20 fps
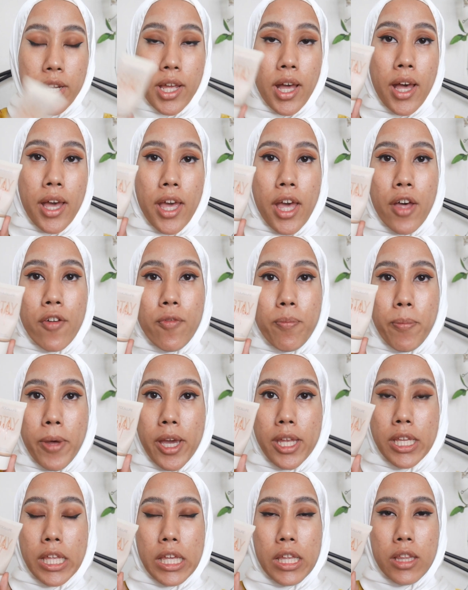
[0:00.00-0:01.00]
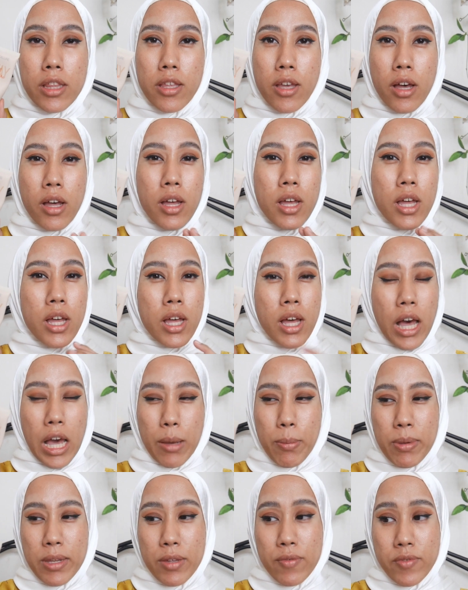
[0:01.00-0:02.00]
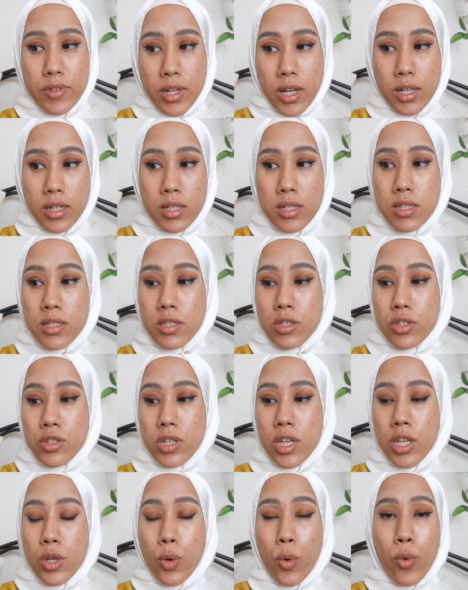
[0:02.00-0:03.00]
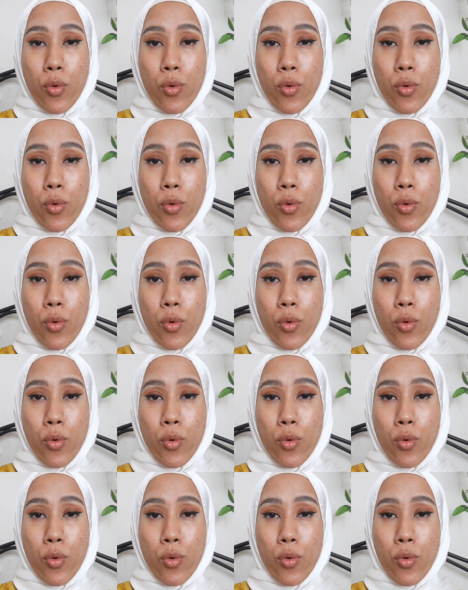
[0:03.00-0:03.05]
and I have mine in the, I believe, darkest shade